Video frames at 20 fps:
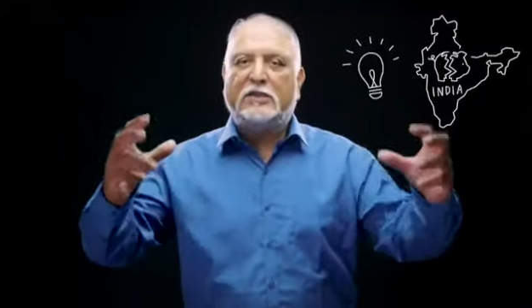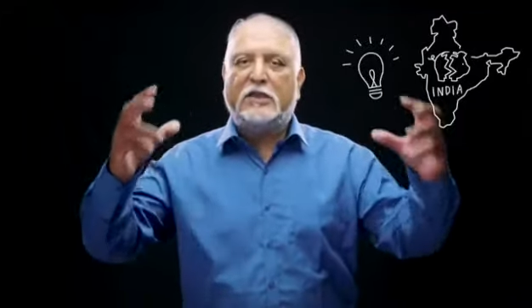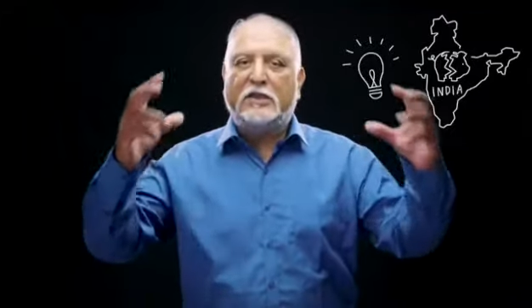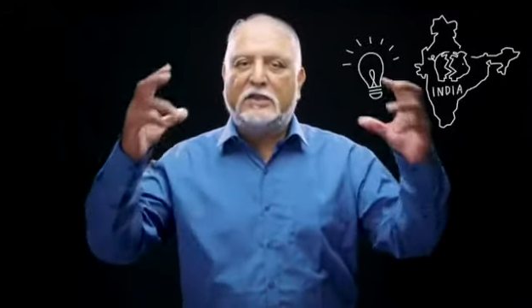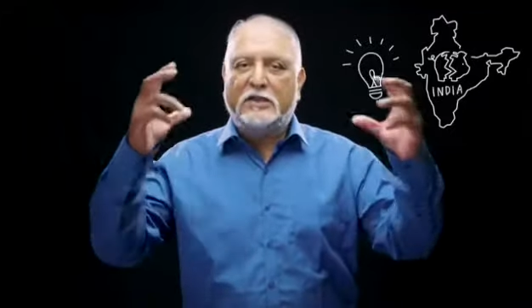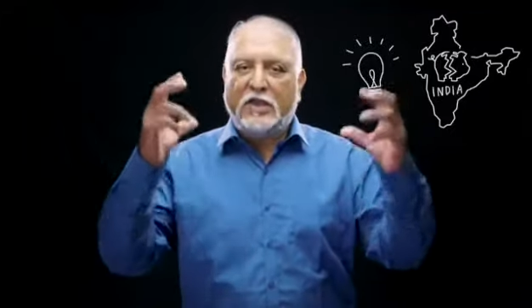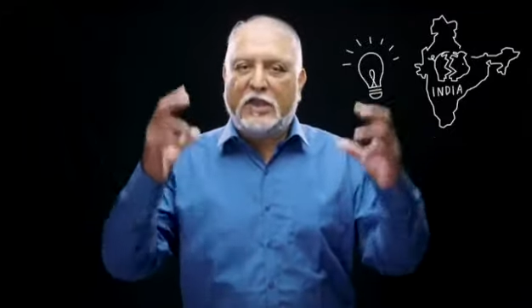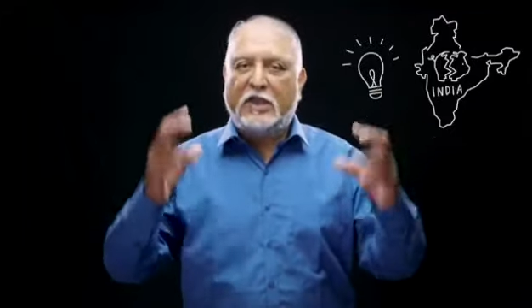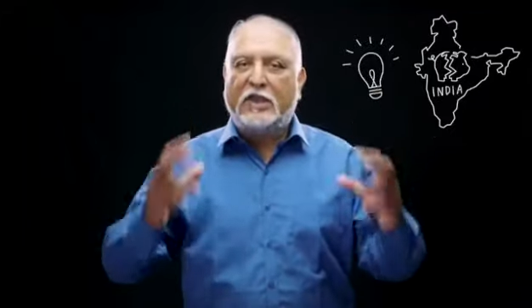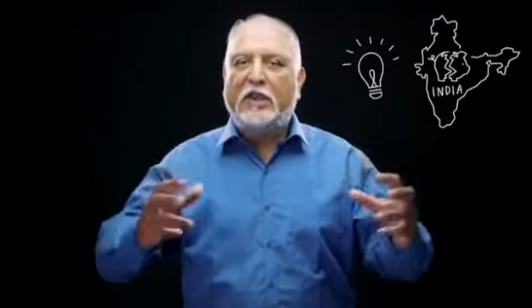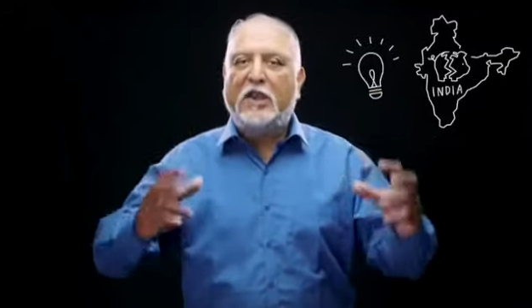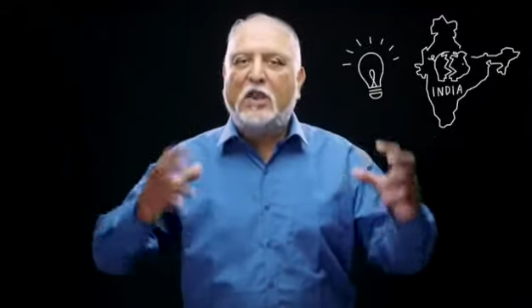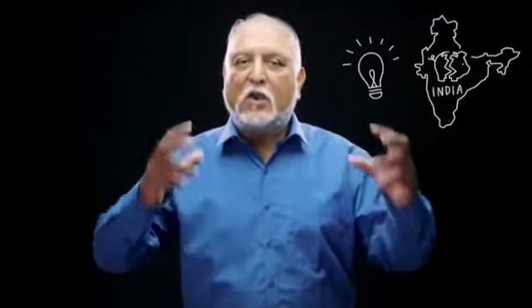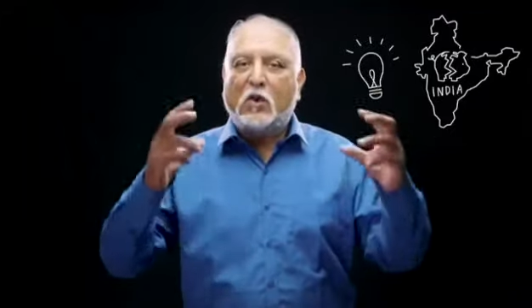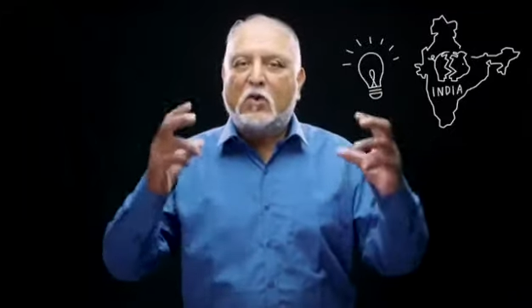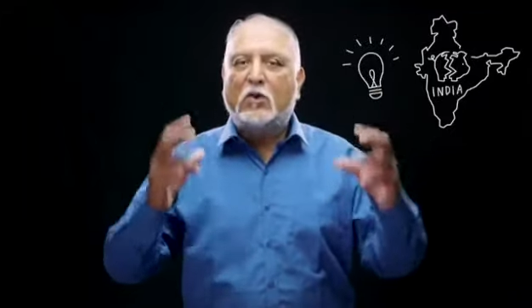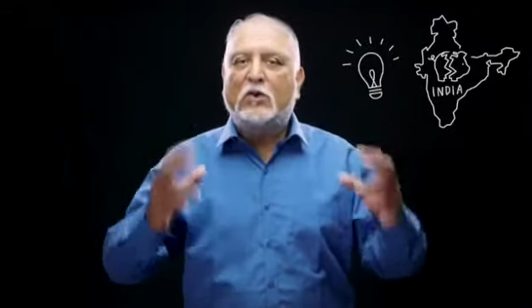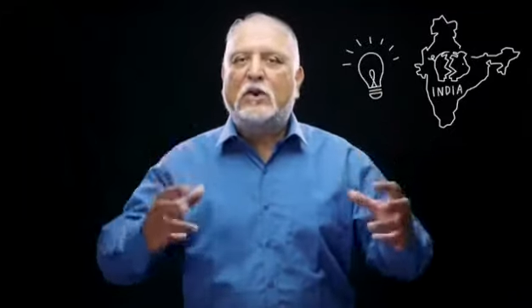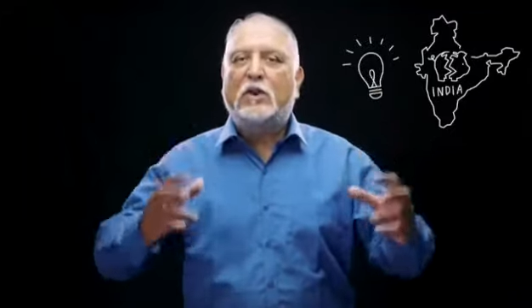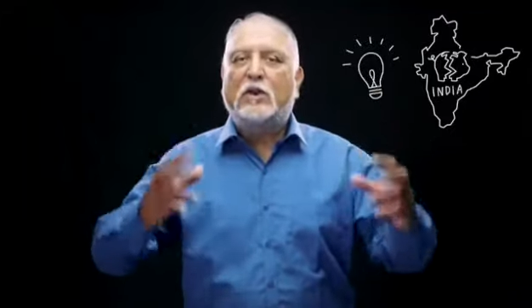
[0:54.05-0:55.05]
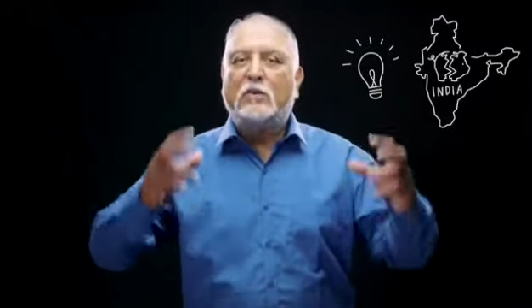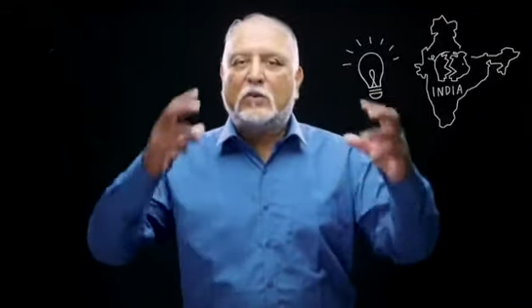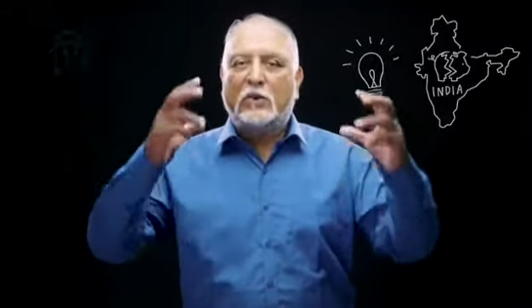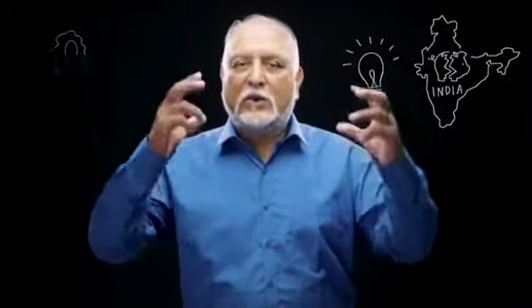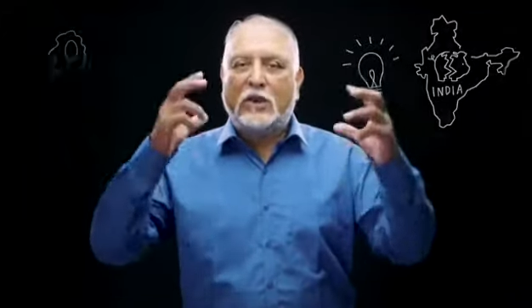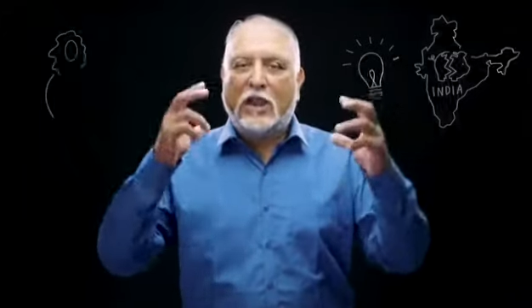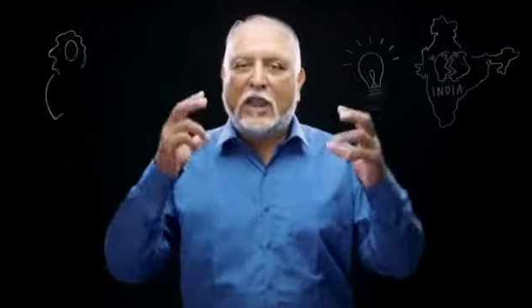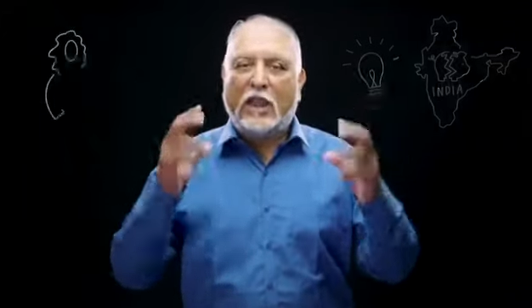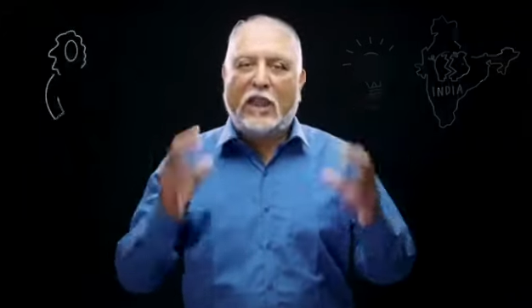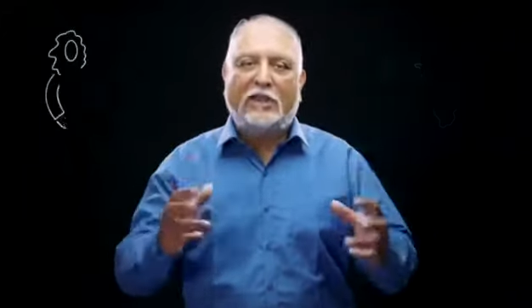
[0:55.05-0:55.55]
the dairy owner
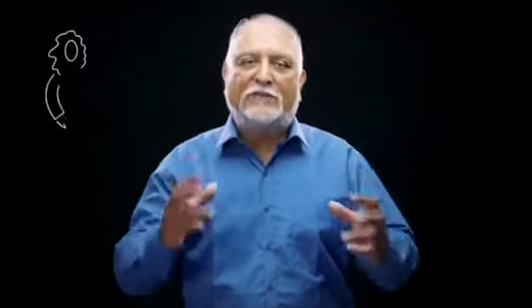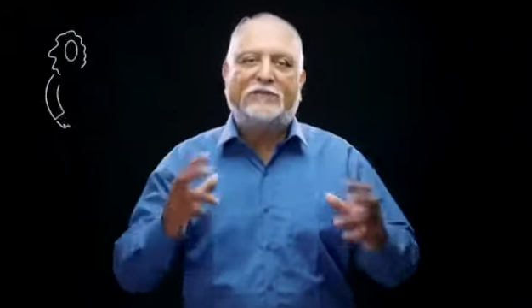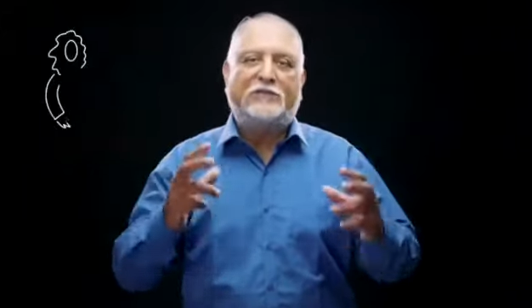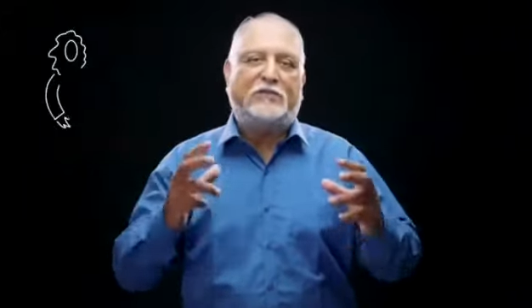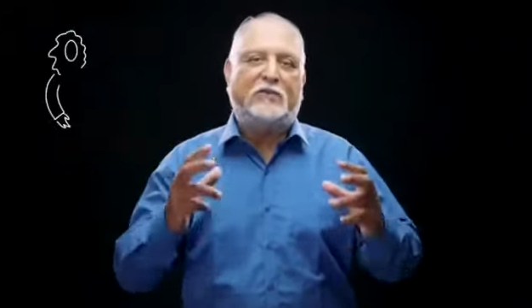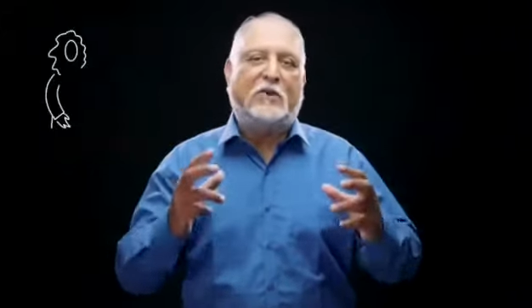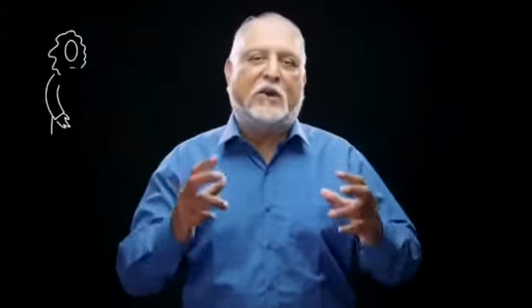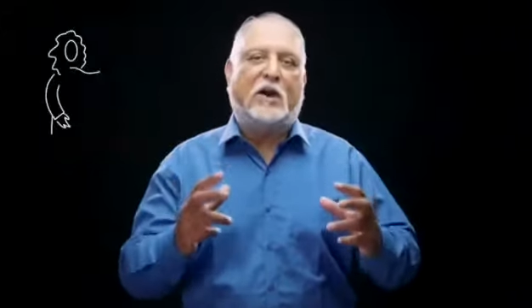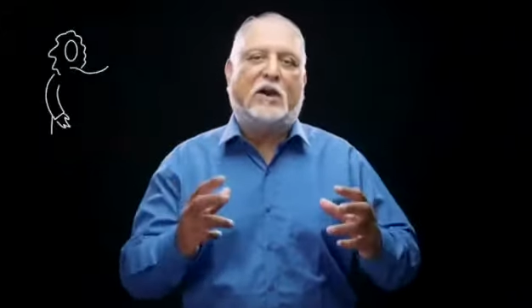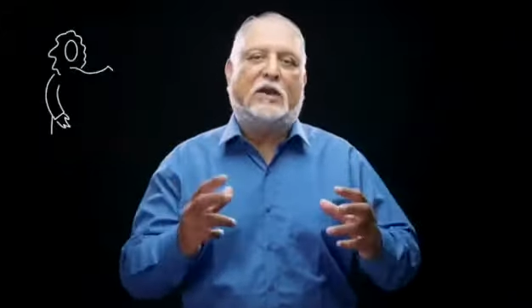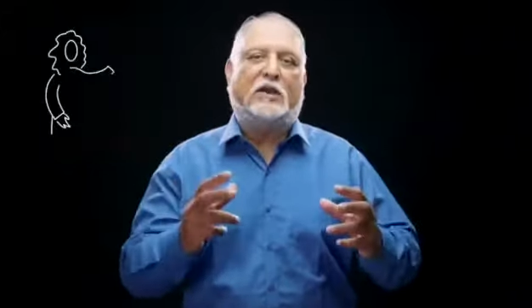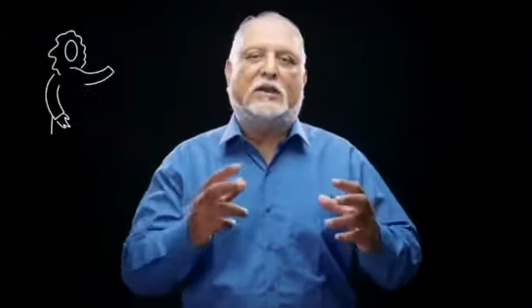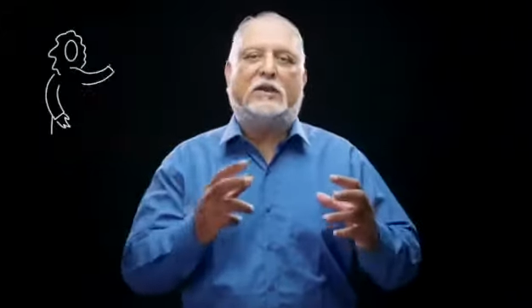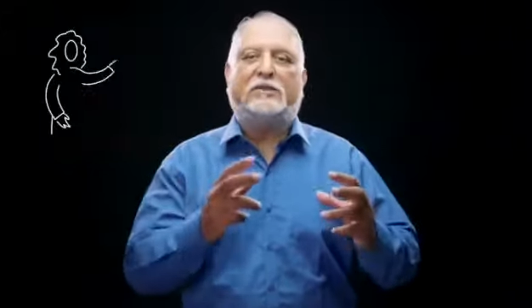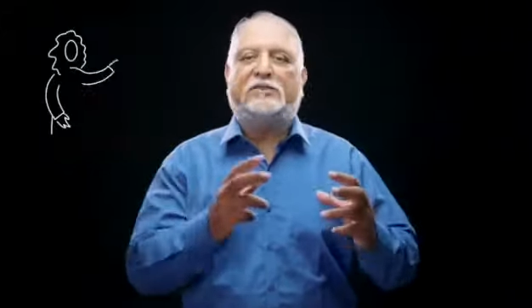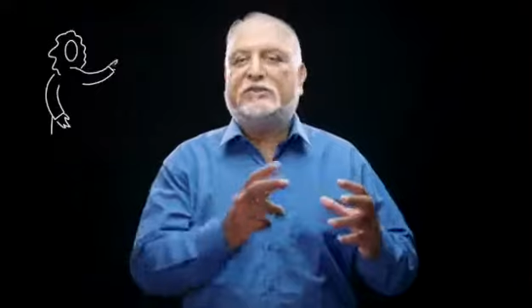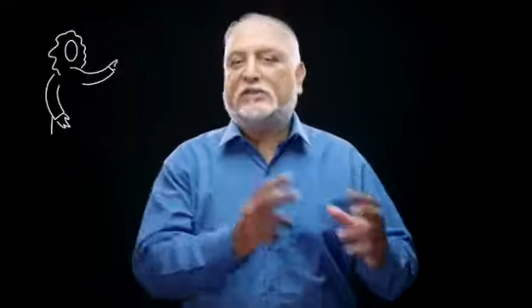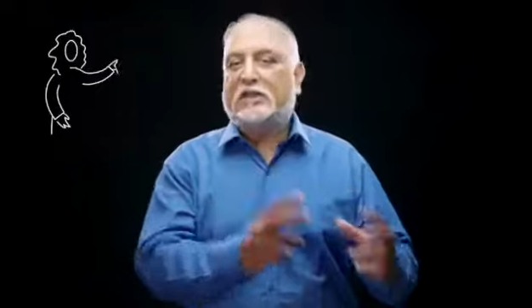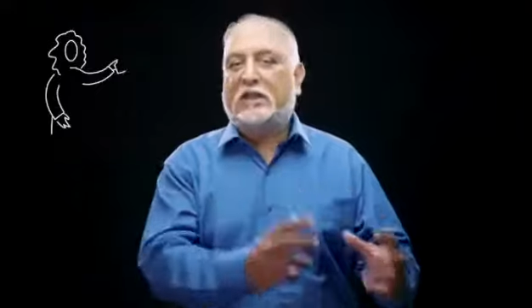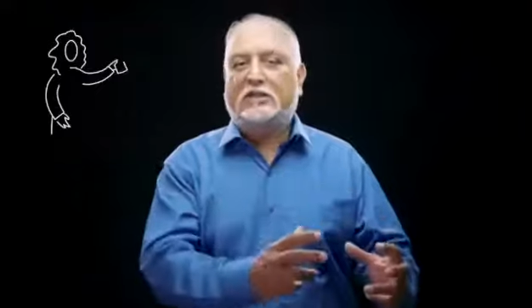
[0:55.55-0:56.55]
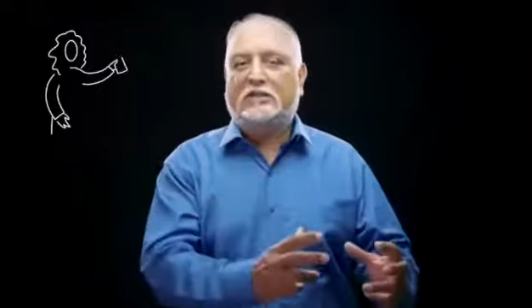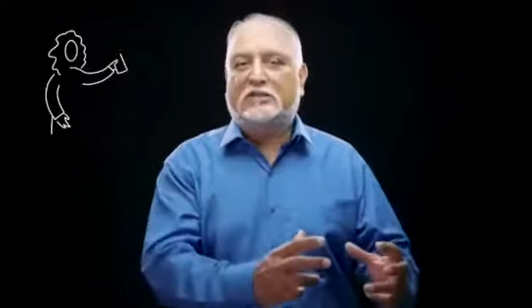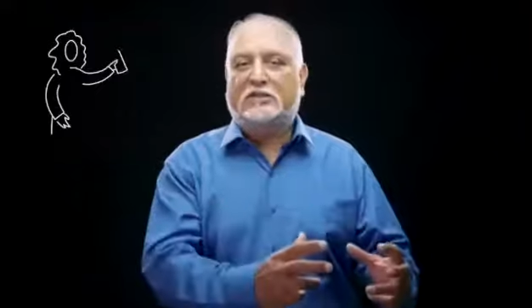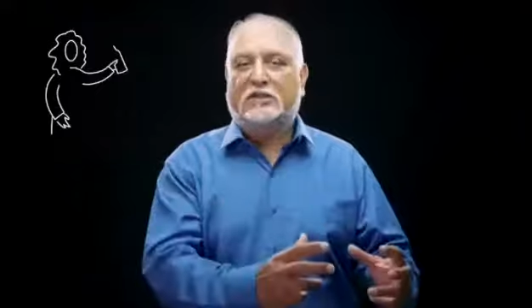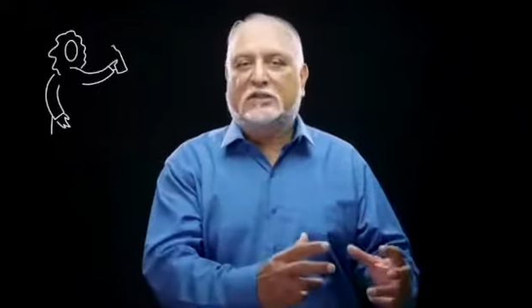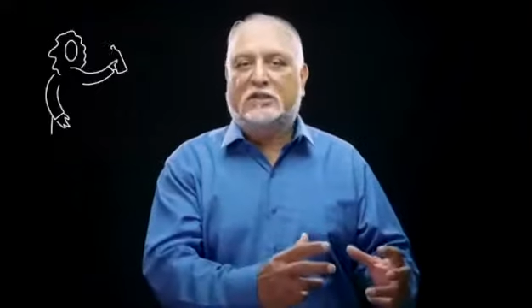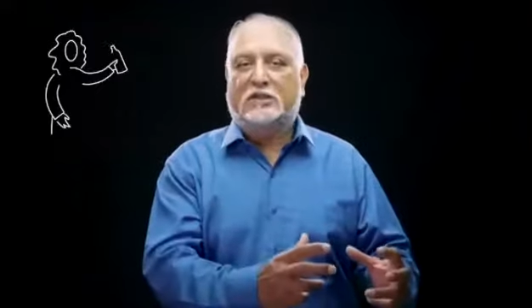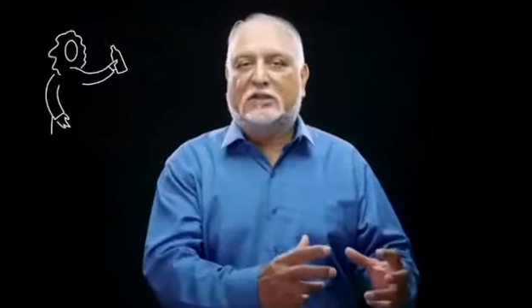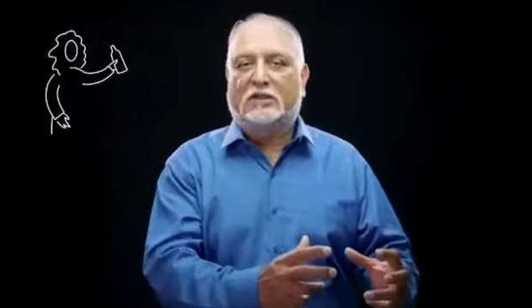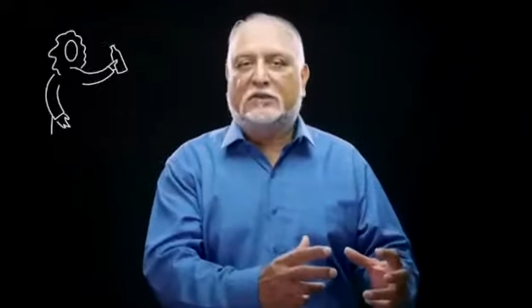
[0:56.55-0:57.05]
would have to hire a sales
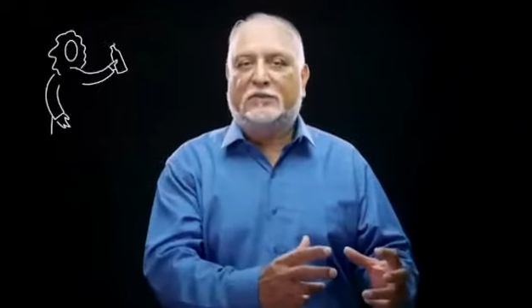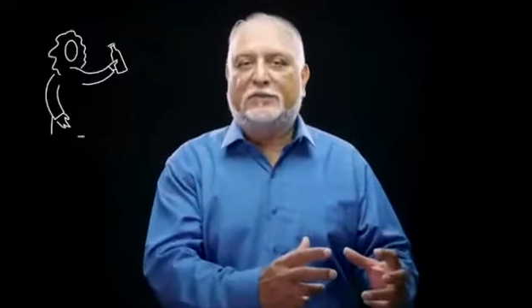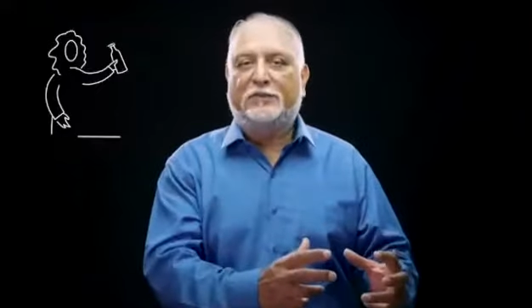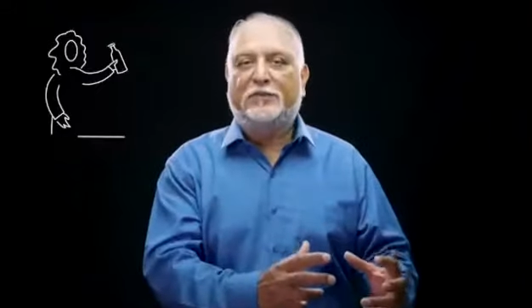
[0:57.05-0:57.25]
girl.